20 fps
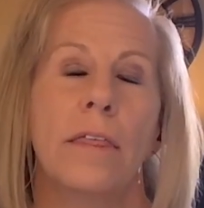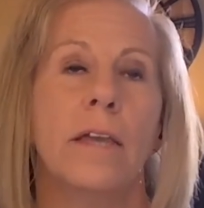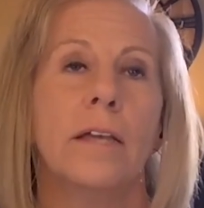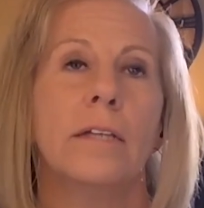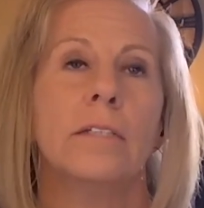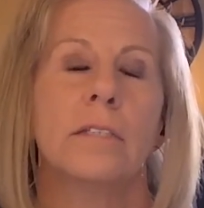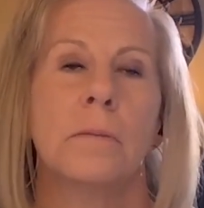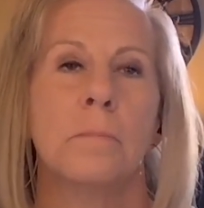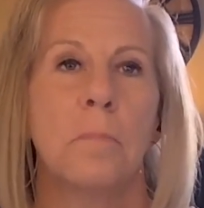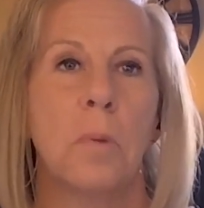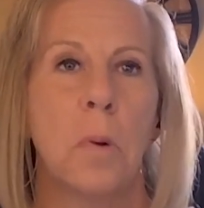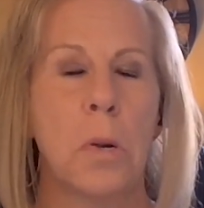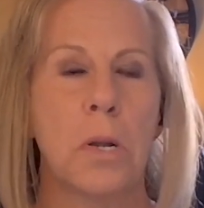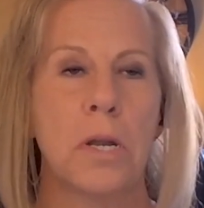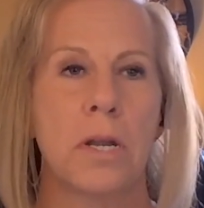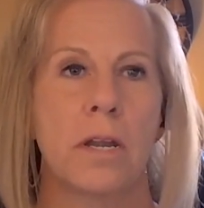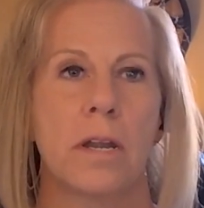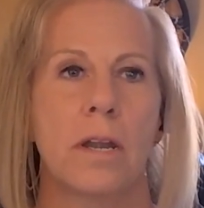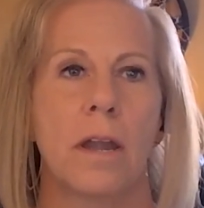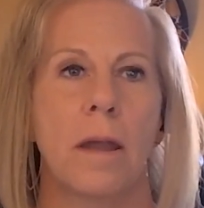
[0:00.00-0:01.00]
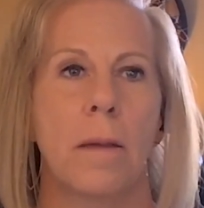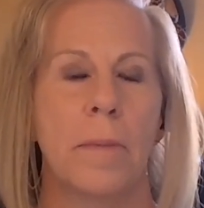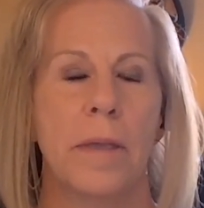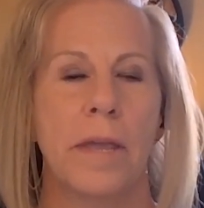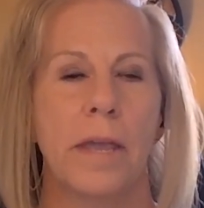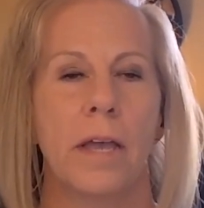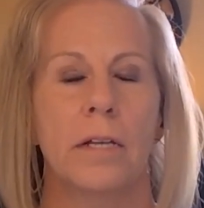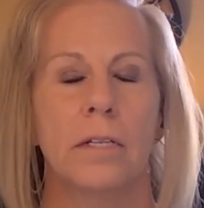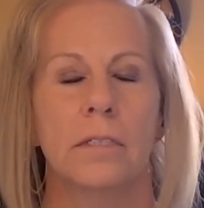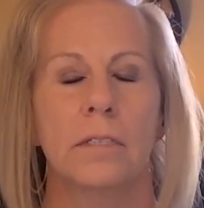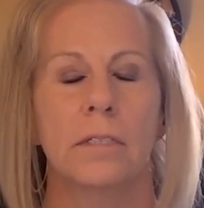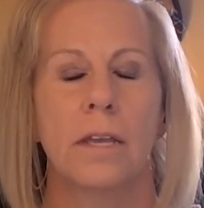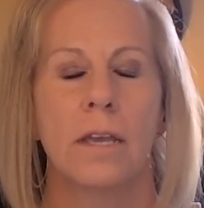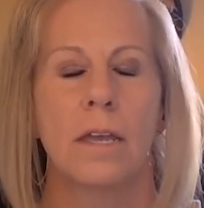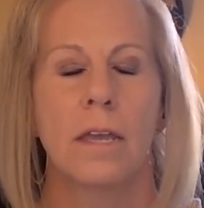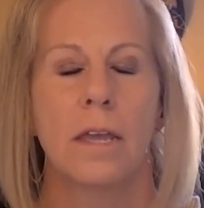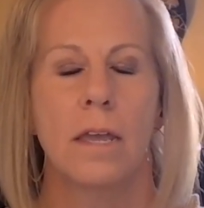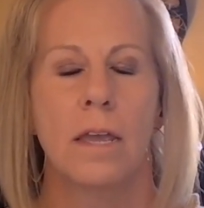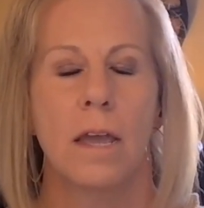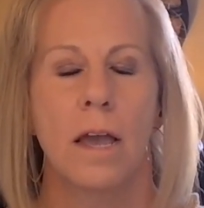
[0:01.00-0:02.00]
think it's important because,
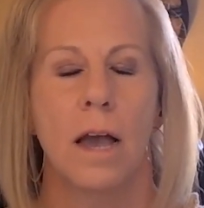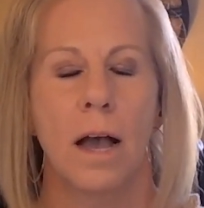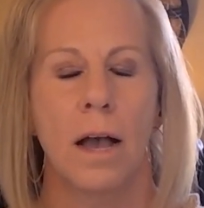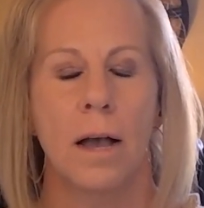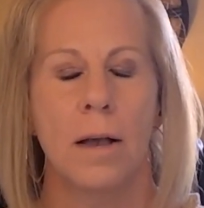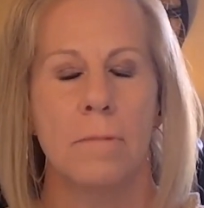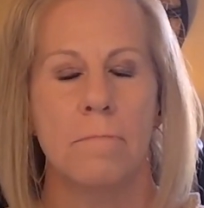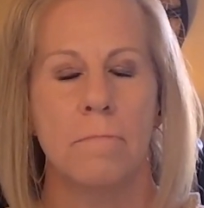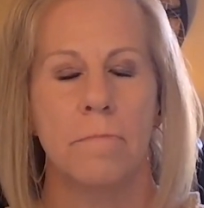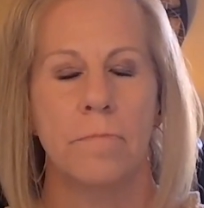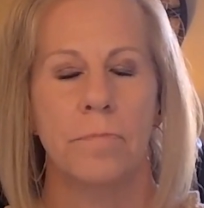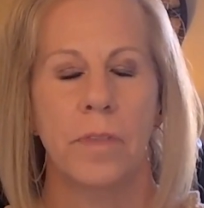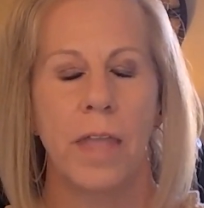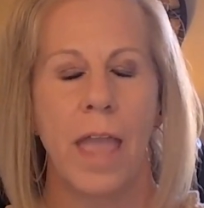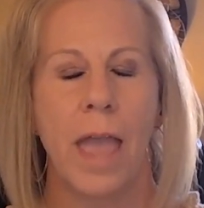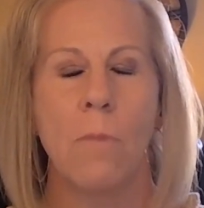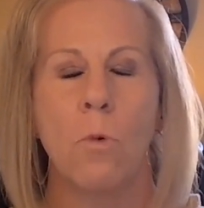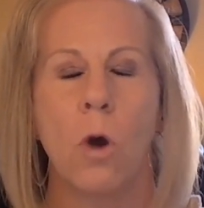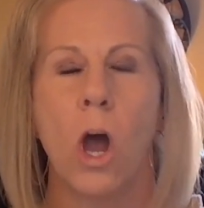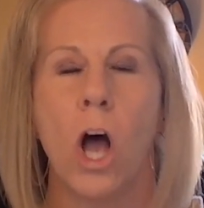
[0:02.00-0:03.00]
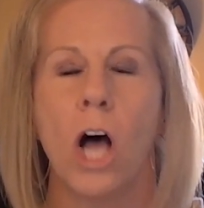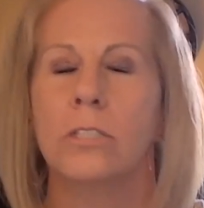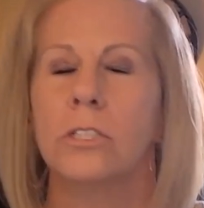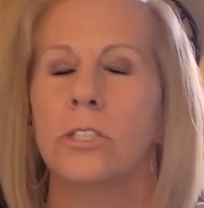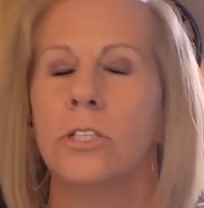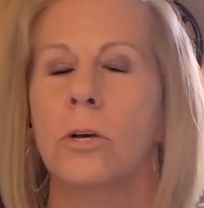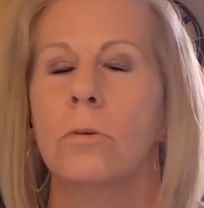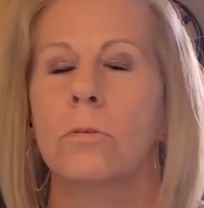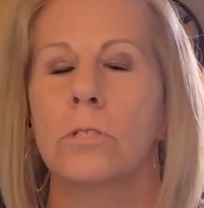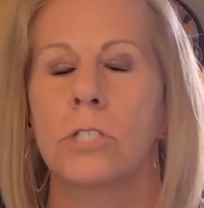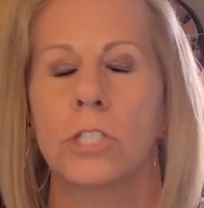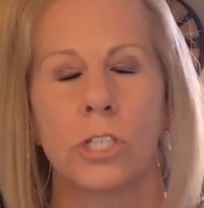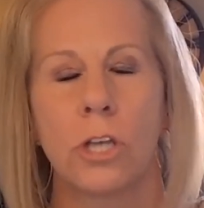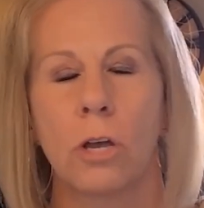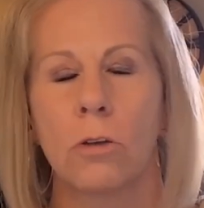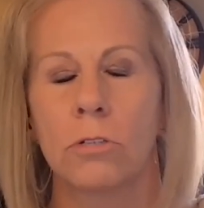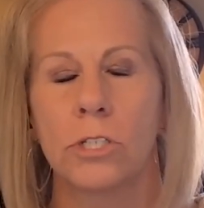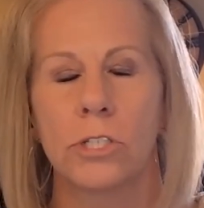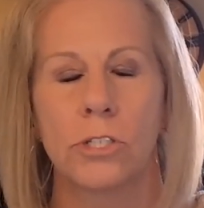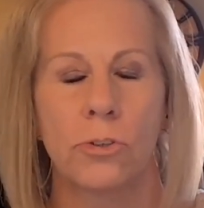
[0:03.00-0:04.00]
and we're also
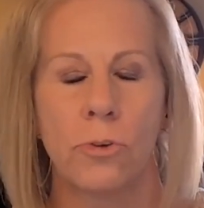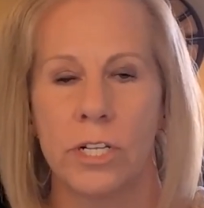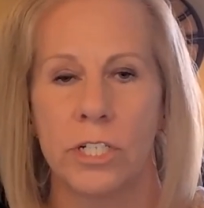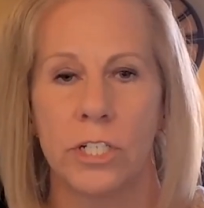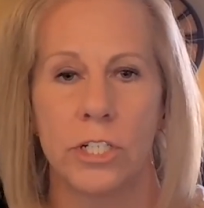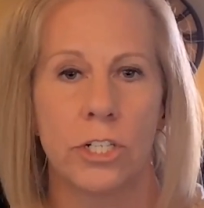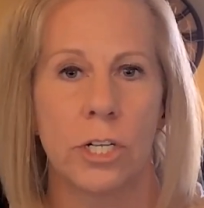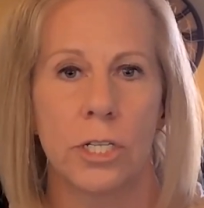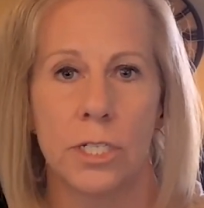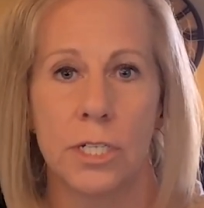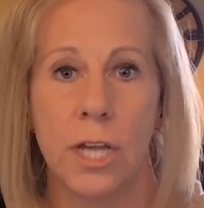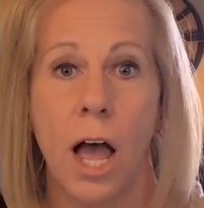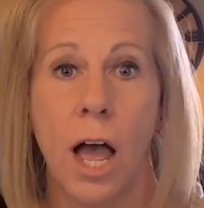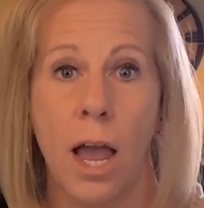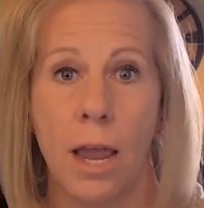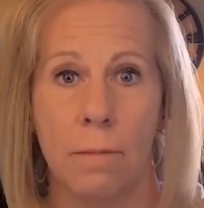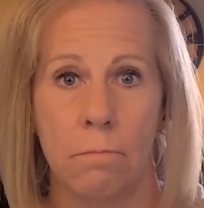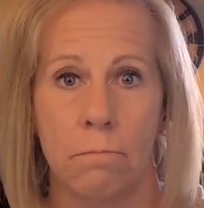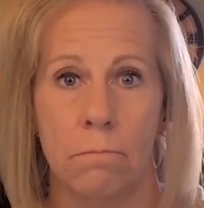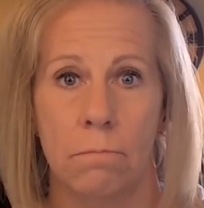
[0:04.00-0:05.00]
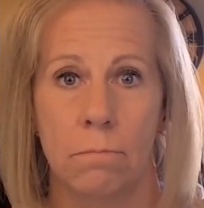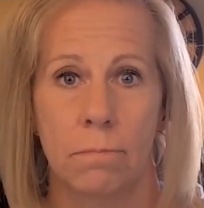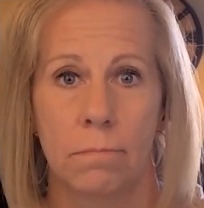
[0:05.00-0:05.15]
so scrunched on time.